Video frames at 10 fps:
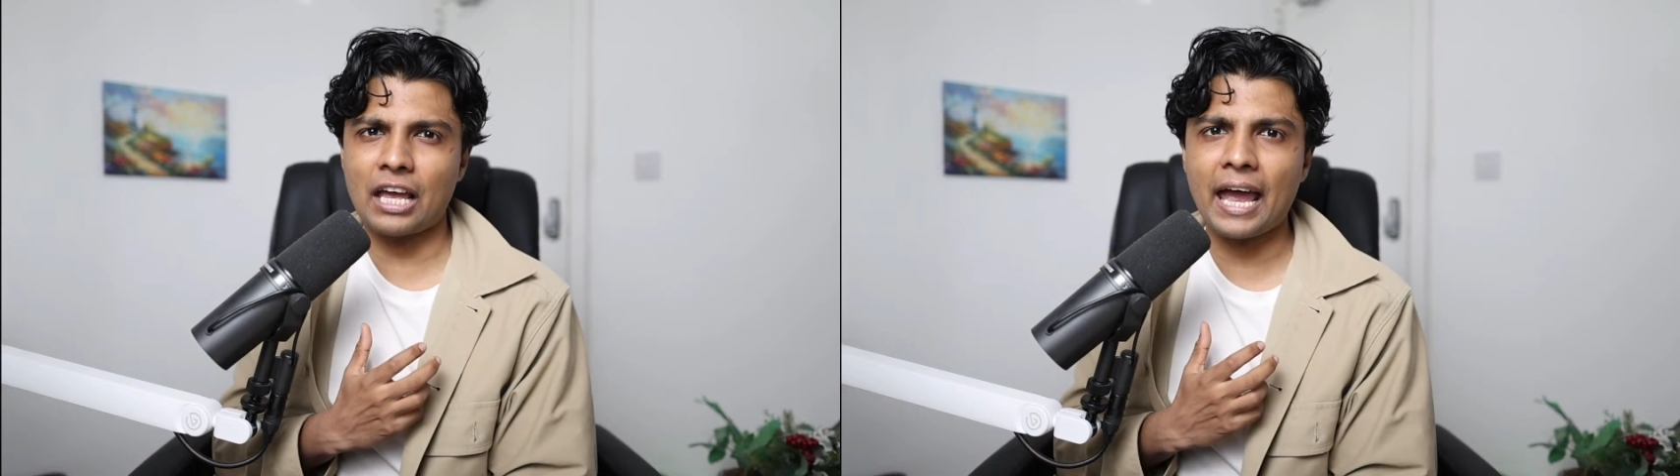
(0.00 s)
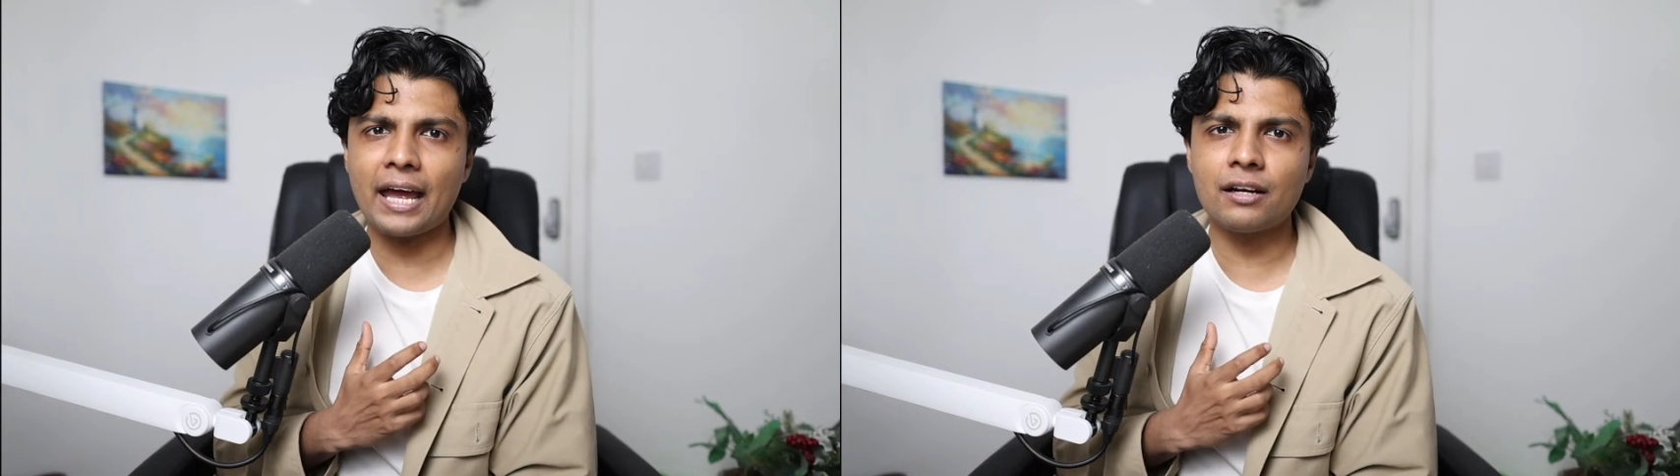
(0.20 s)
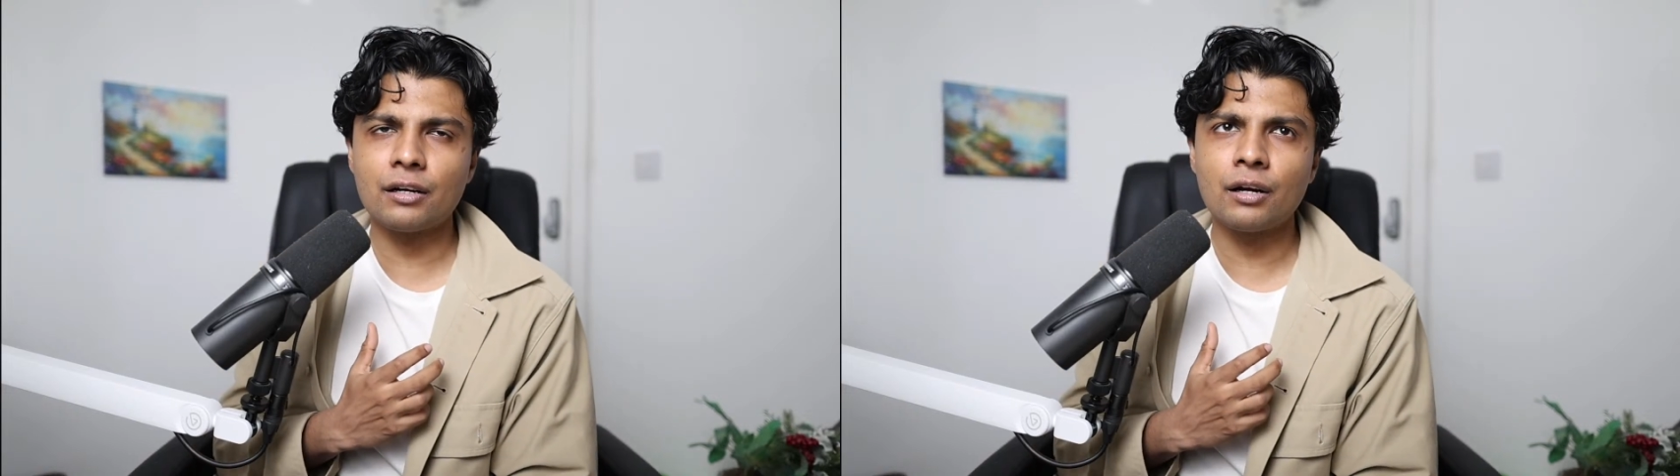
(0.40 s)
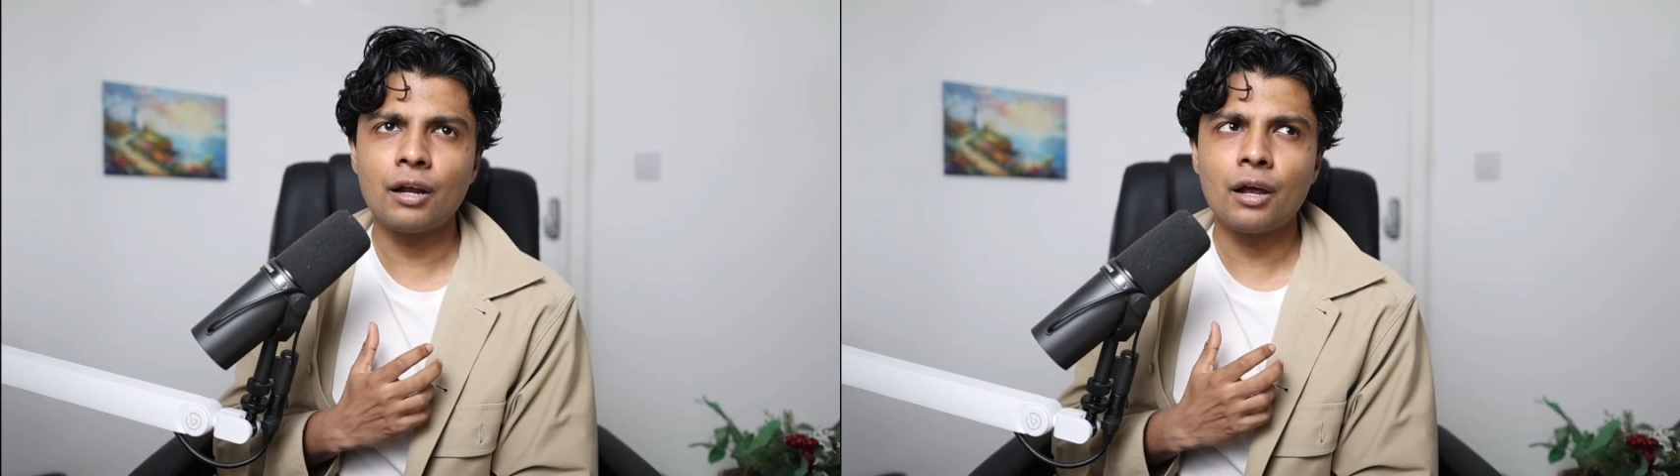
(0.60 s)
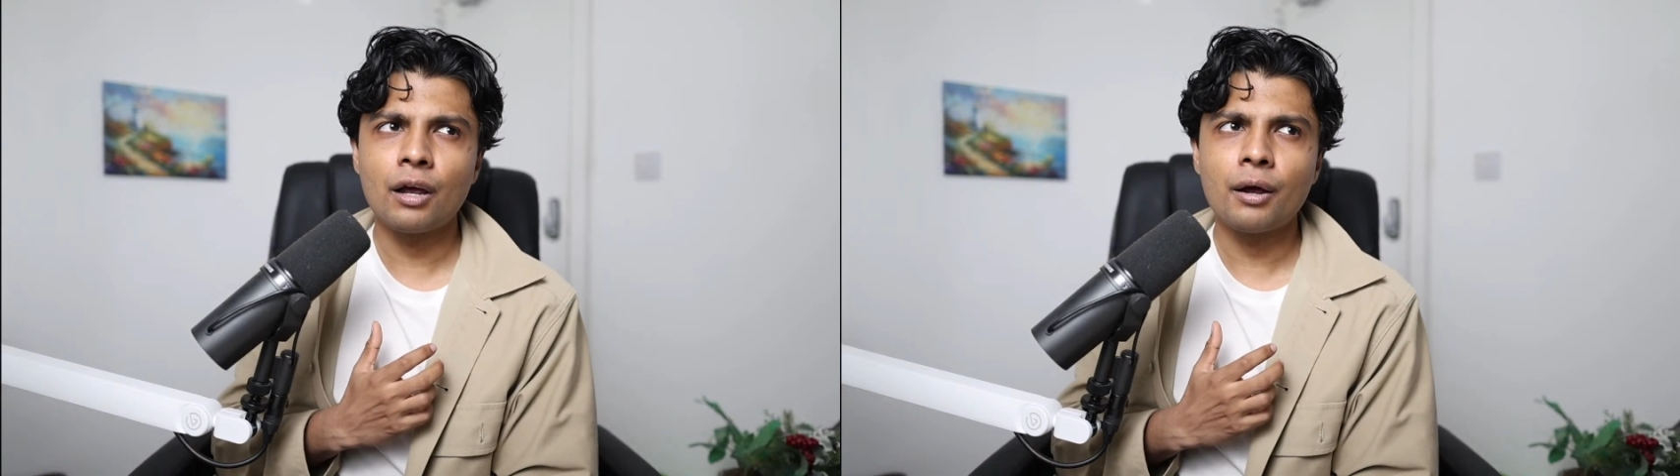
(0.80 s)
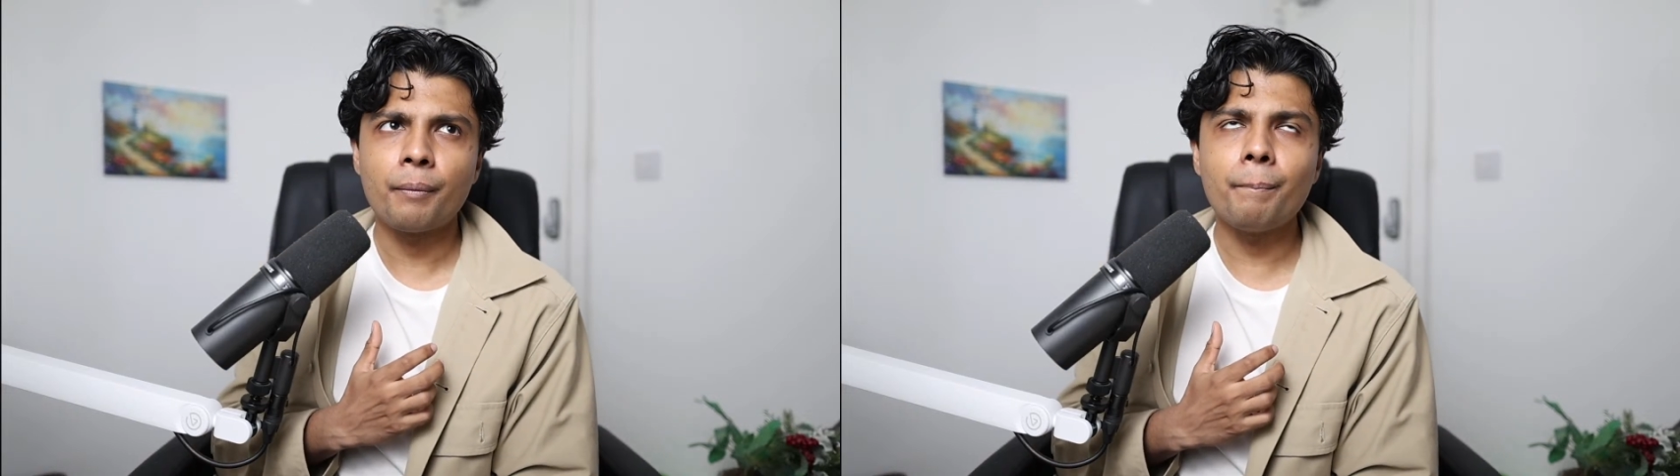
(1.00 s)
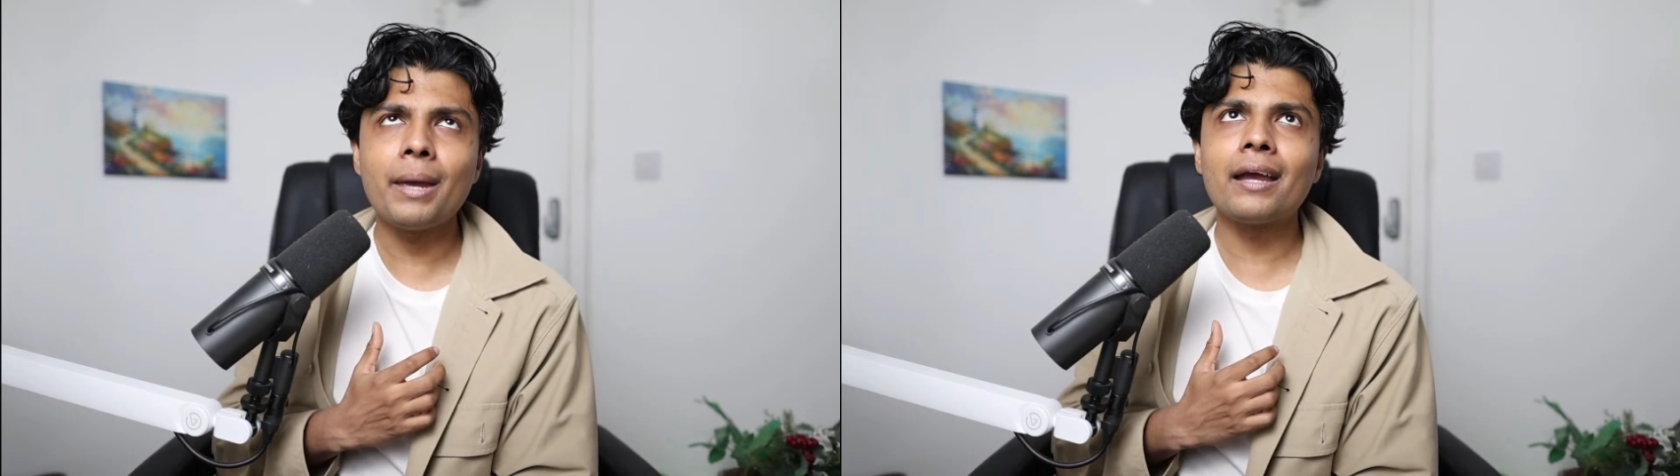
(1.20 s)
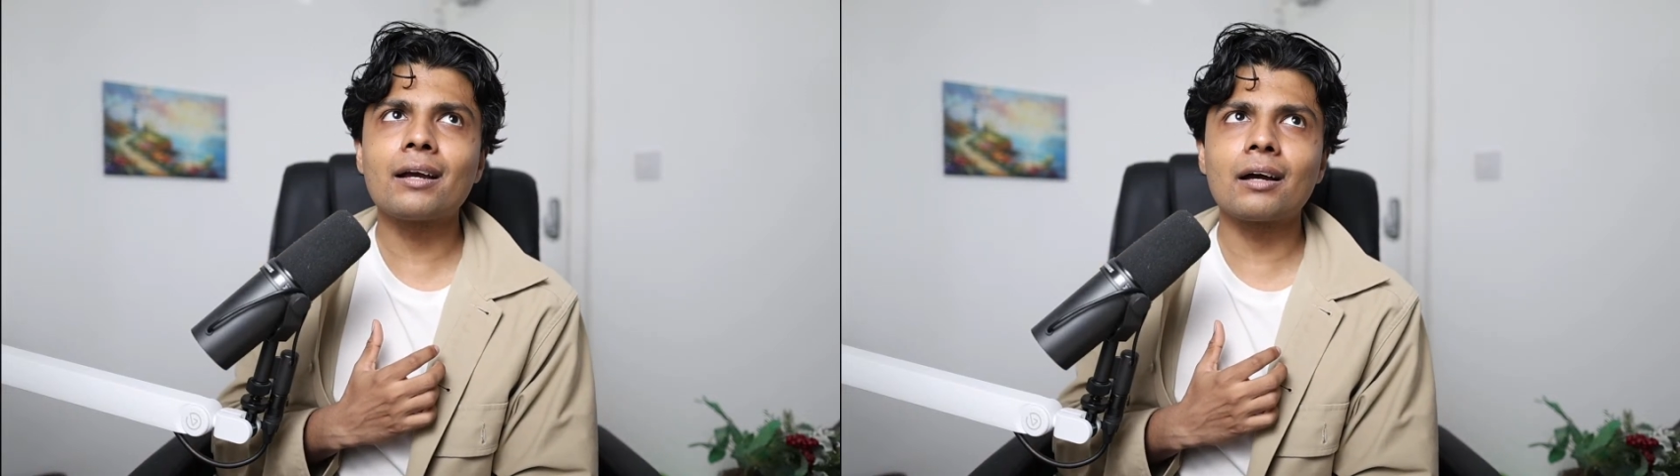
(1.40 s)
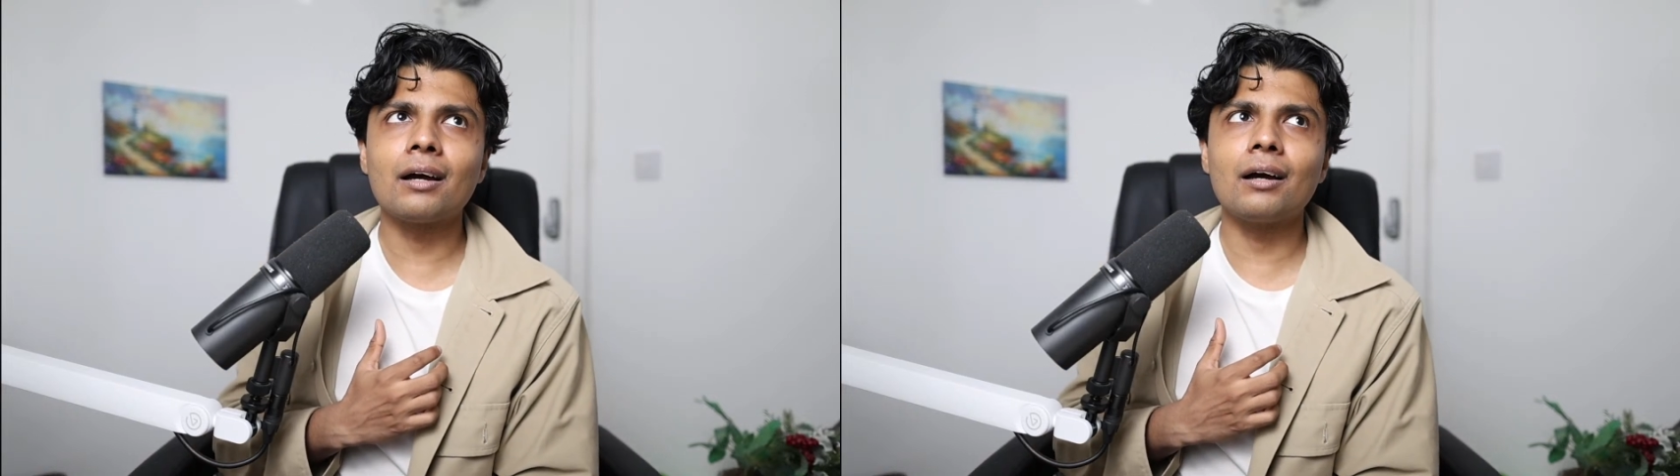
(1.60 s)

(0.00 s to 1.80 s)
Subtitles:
and make